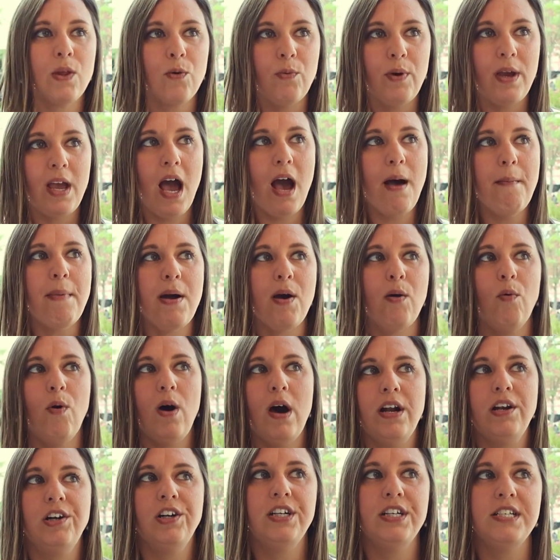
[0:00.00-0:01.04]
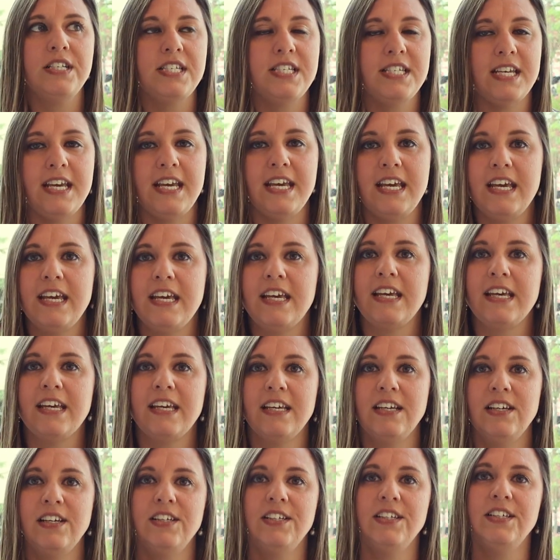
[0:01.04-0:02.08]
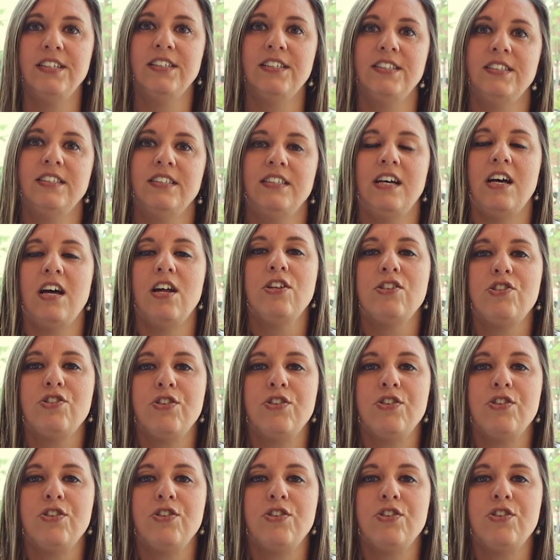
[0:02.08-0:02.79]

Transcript: we got my water intake. I'll